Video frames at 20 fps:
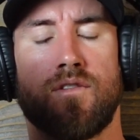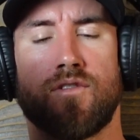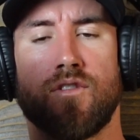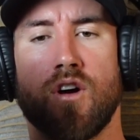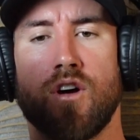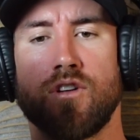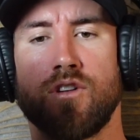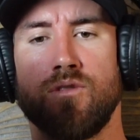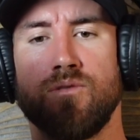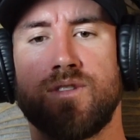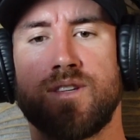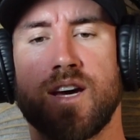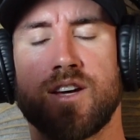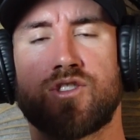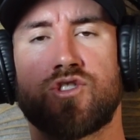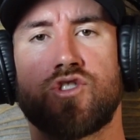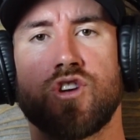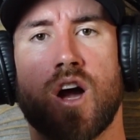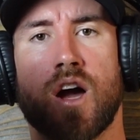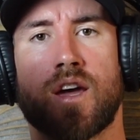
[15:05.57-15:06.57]
For all you
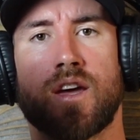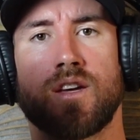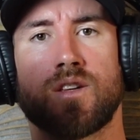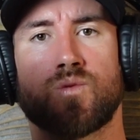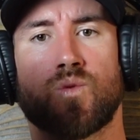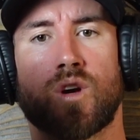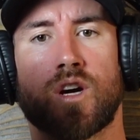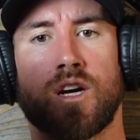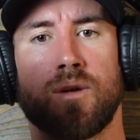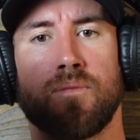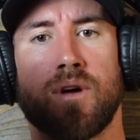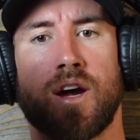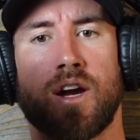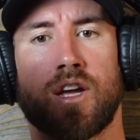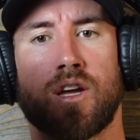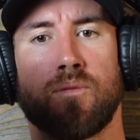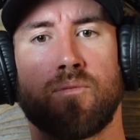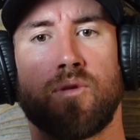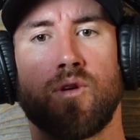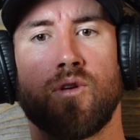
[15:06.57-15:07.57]
desk jockeys working
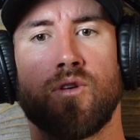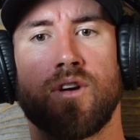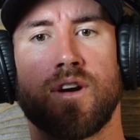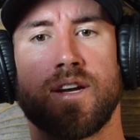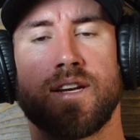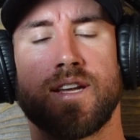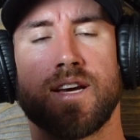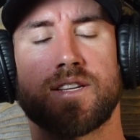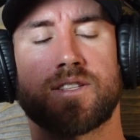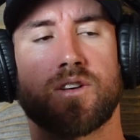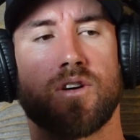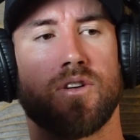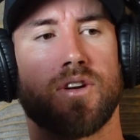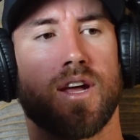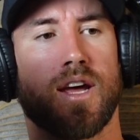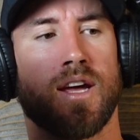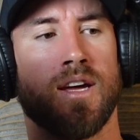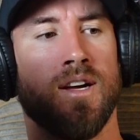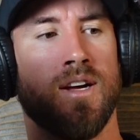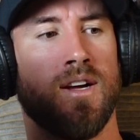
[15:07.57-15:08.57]
behind a computer and a desk all
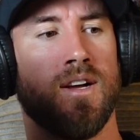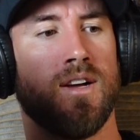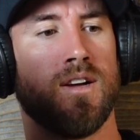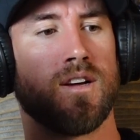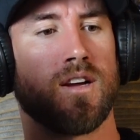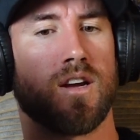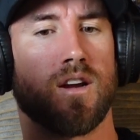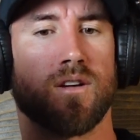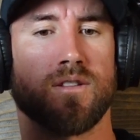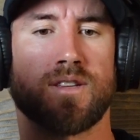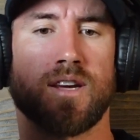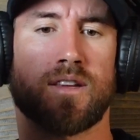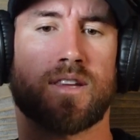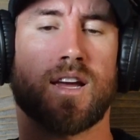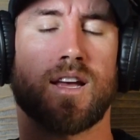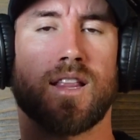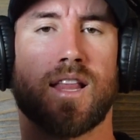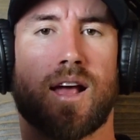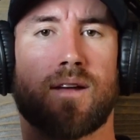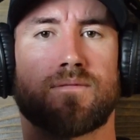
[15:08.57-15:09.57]
day, take
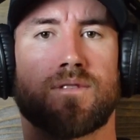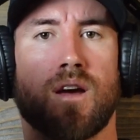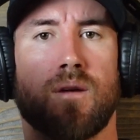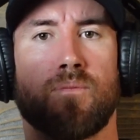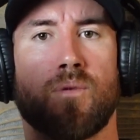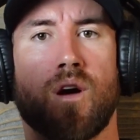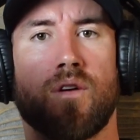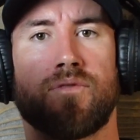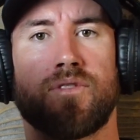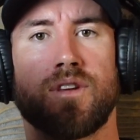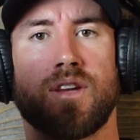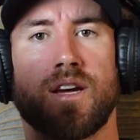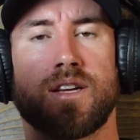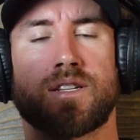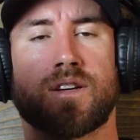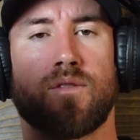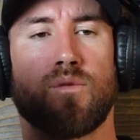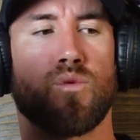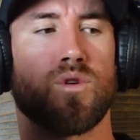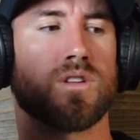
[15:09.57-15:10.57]
that laptop off the
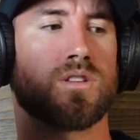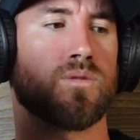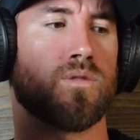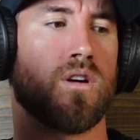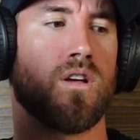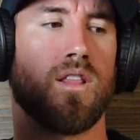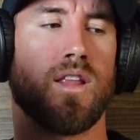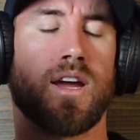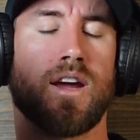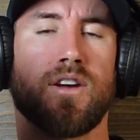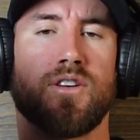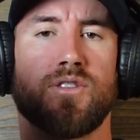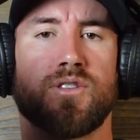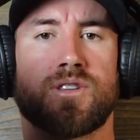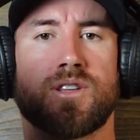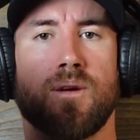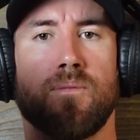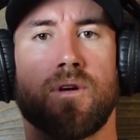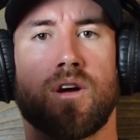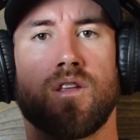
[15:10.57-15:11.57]
desk every once in a while, lay on your
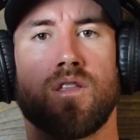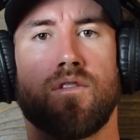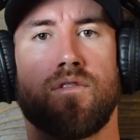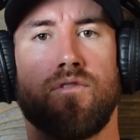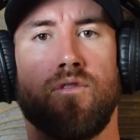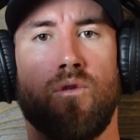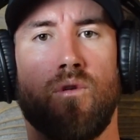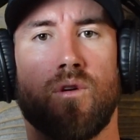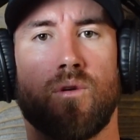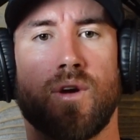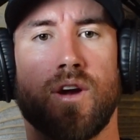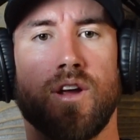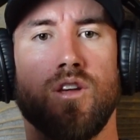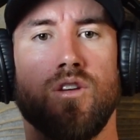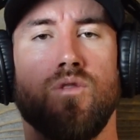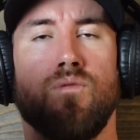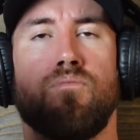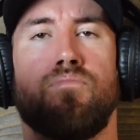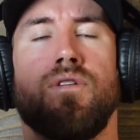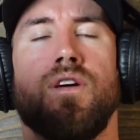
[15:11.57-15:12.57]
stomach on the floor, right?
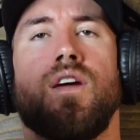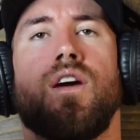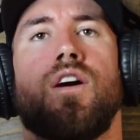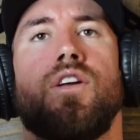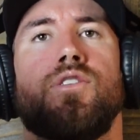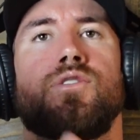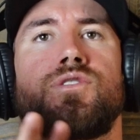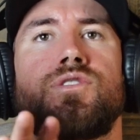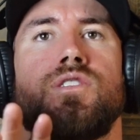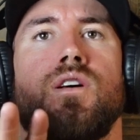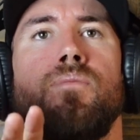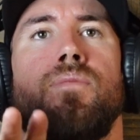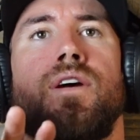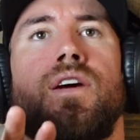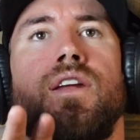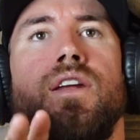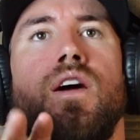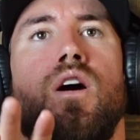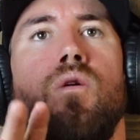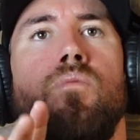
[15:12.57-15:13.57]
You being on your
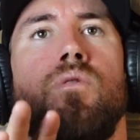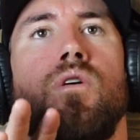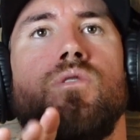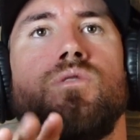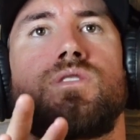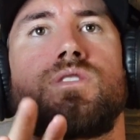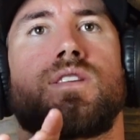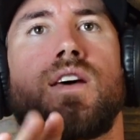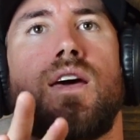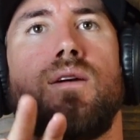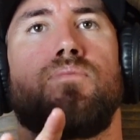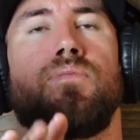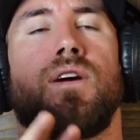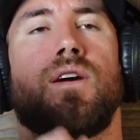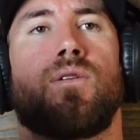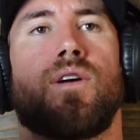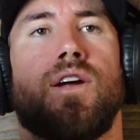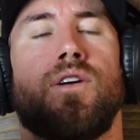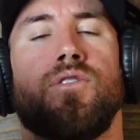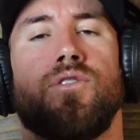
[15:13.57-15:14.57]
stomach and elbows
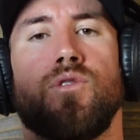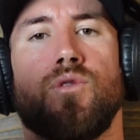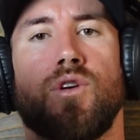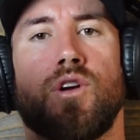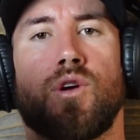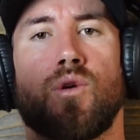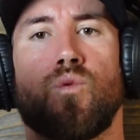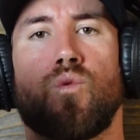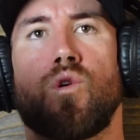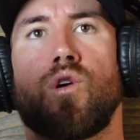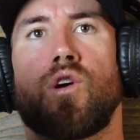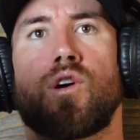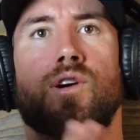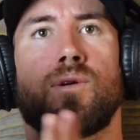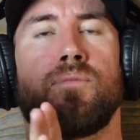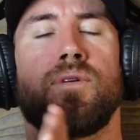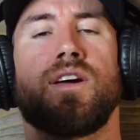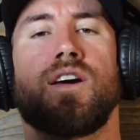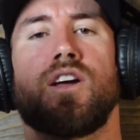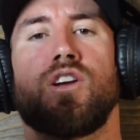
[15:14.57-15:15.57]
typing, right, or doing your work
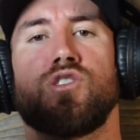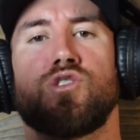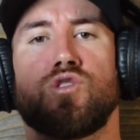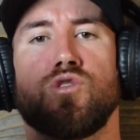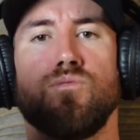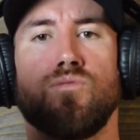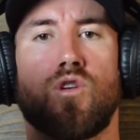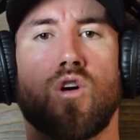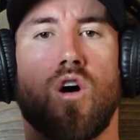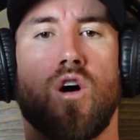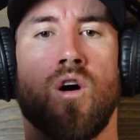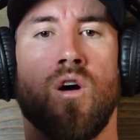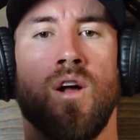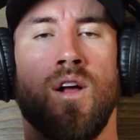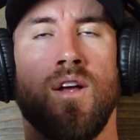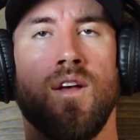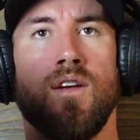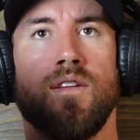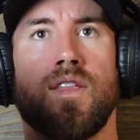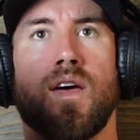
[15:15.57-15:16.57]
or being on a Zoom call,
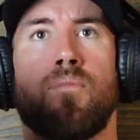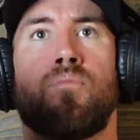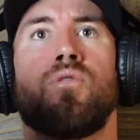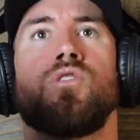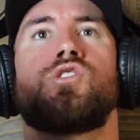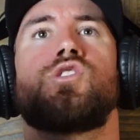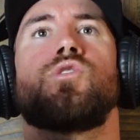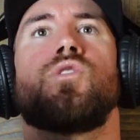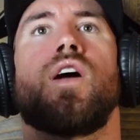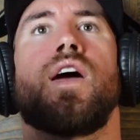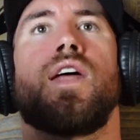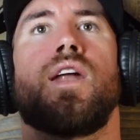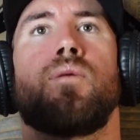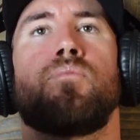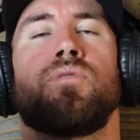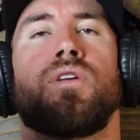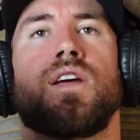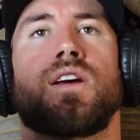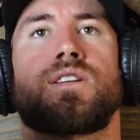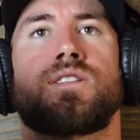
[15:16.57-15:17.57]
that puts your head
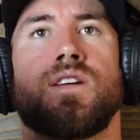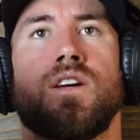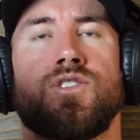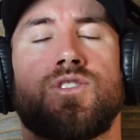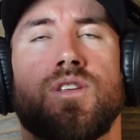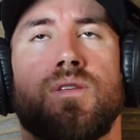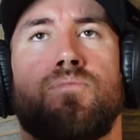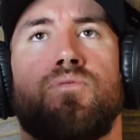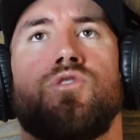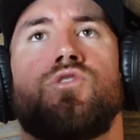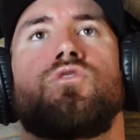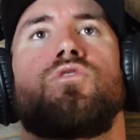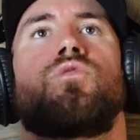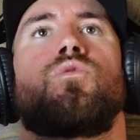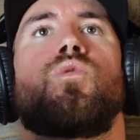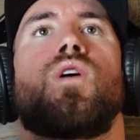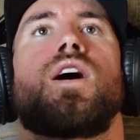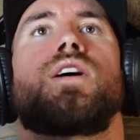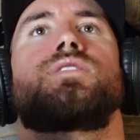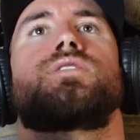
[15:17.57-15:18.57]
up in extension, that puts your
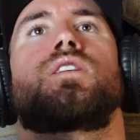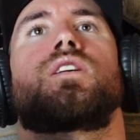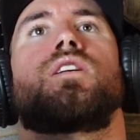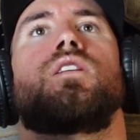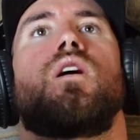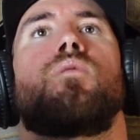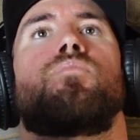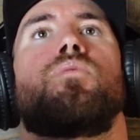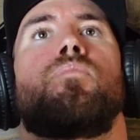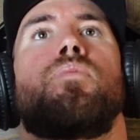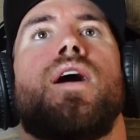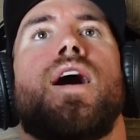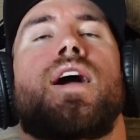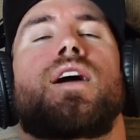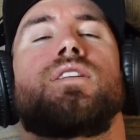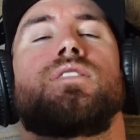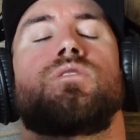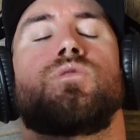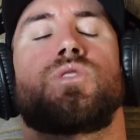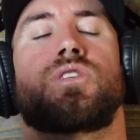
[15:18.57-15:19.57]
thoracic and upper
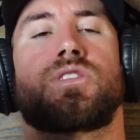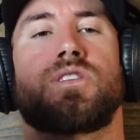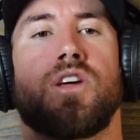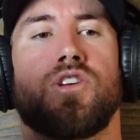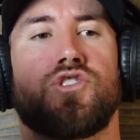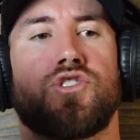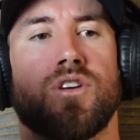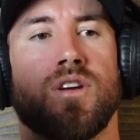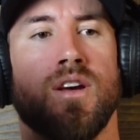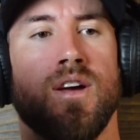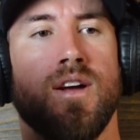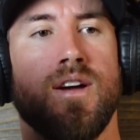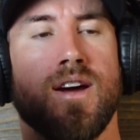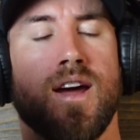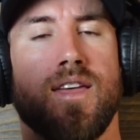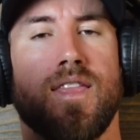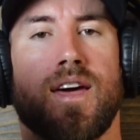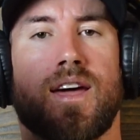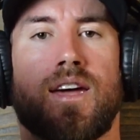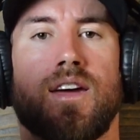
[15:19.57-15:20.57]
back into extension,
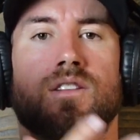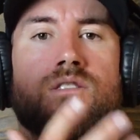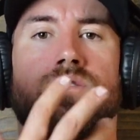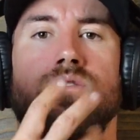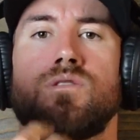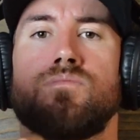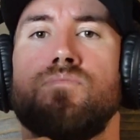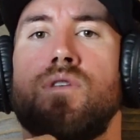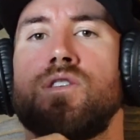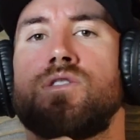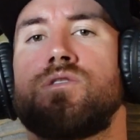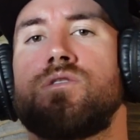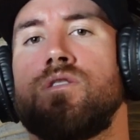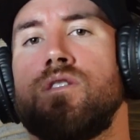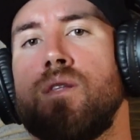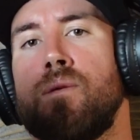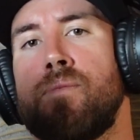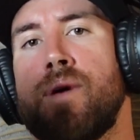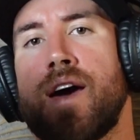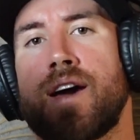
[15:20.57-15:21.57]
and that gets those muscles
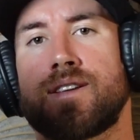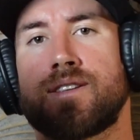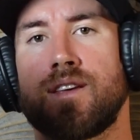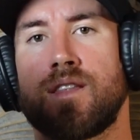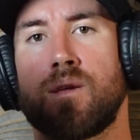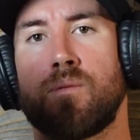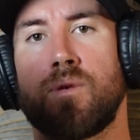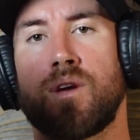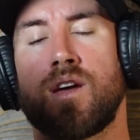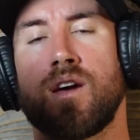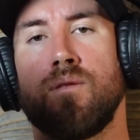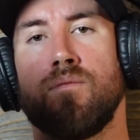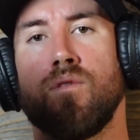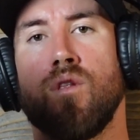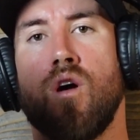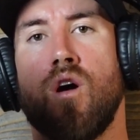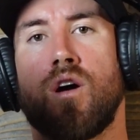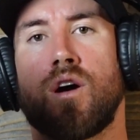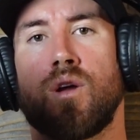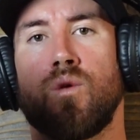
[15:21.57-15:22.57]
on the backside that
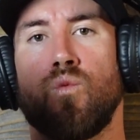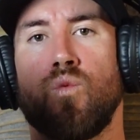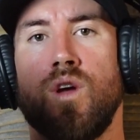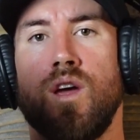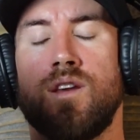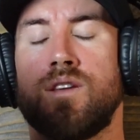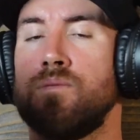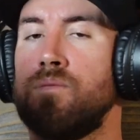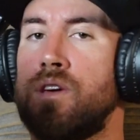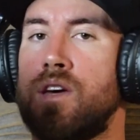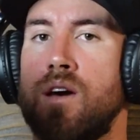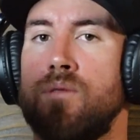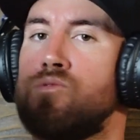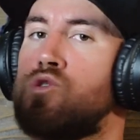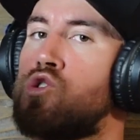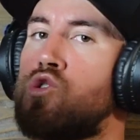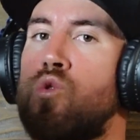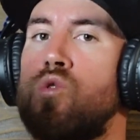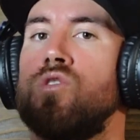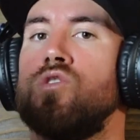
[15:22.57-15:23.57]
become long and weak to become
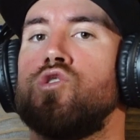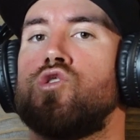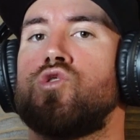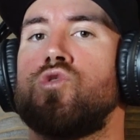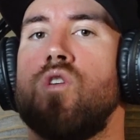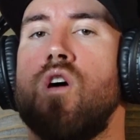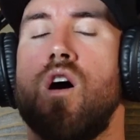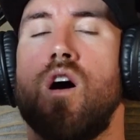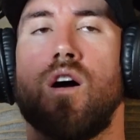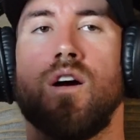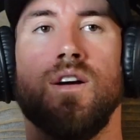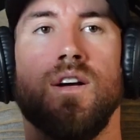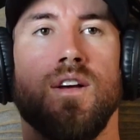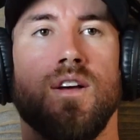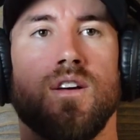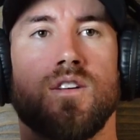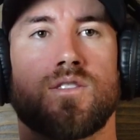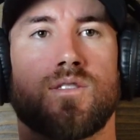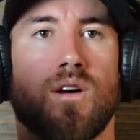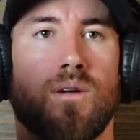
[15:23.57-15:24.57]
short and strong.
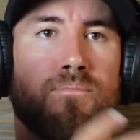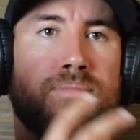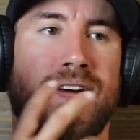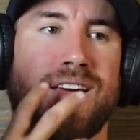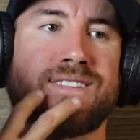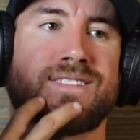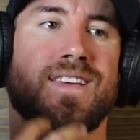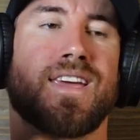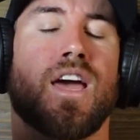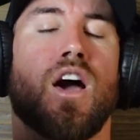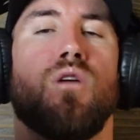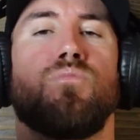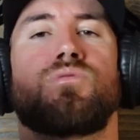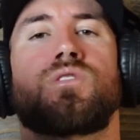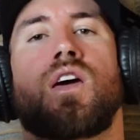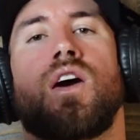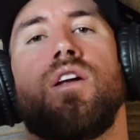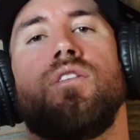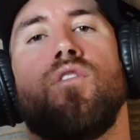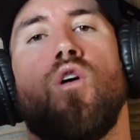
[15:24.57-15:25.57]
So it basically
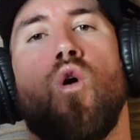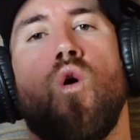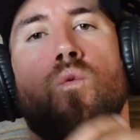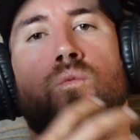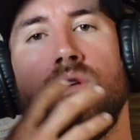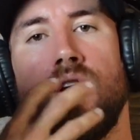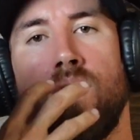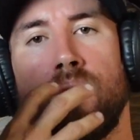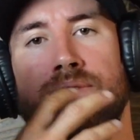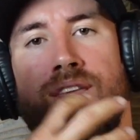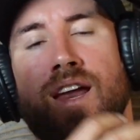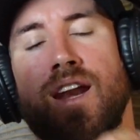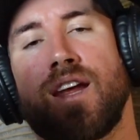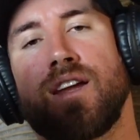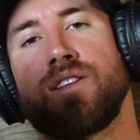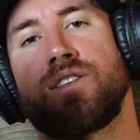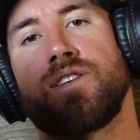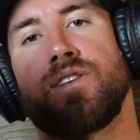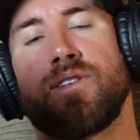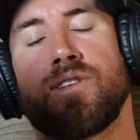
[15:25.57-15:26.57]
helps kind of open up that
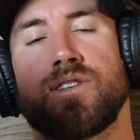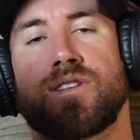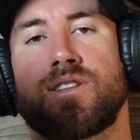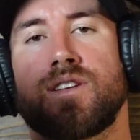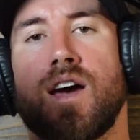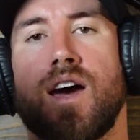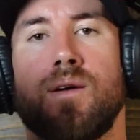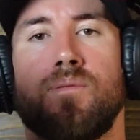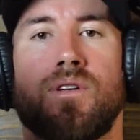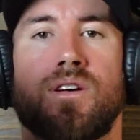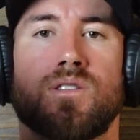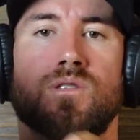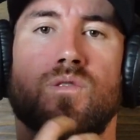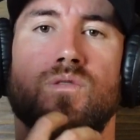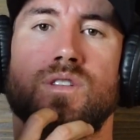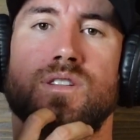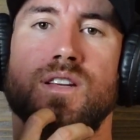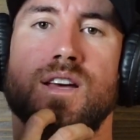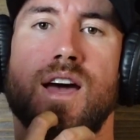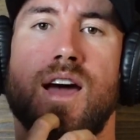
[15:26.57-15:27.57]
anterior side, because
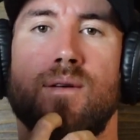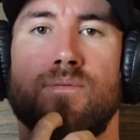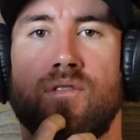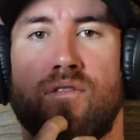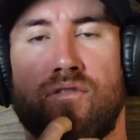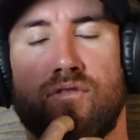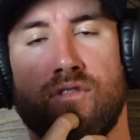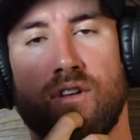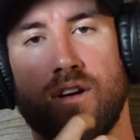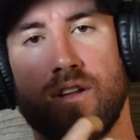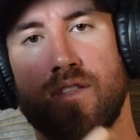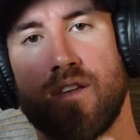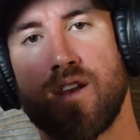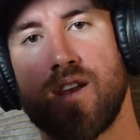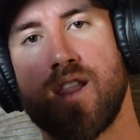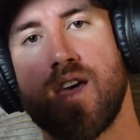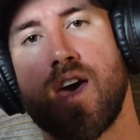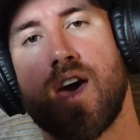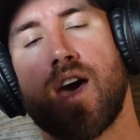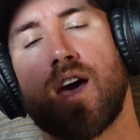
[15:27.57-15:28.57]
over time, the front of the
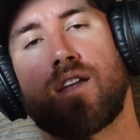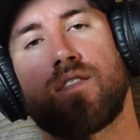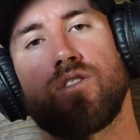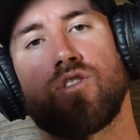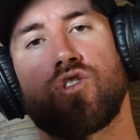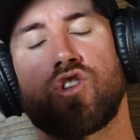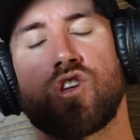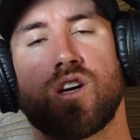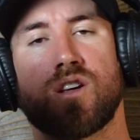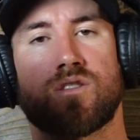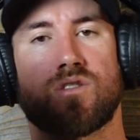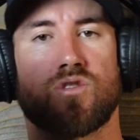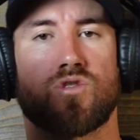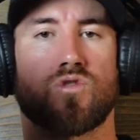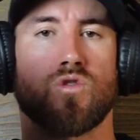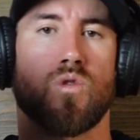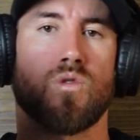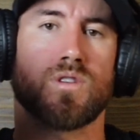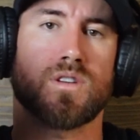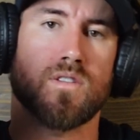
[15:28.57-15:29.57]
neck, the chest, the
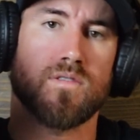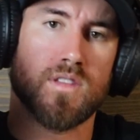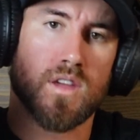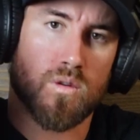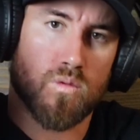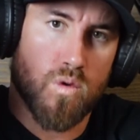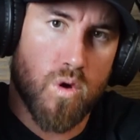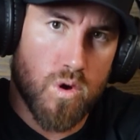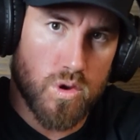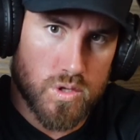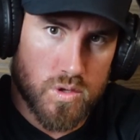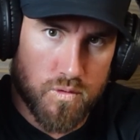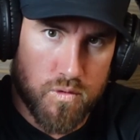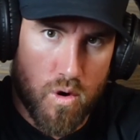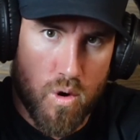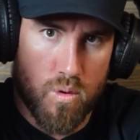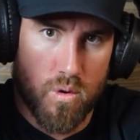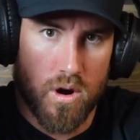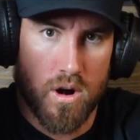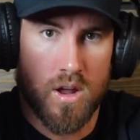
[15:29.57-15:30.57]
shoulders, everything rolls
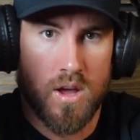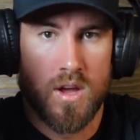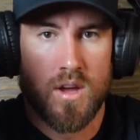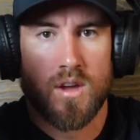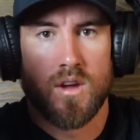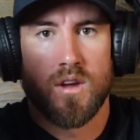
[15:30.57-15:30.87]
forward.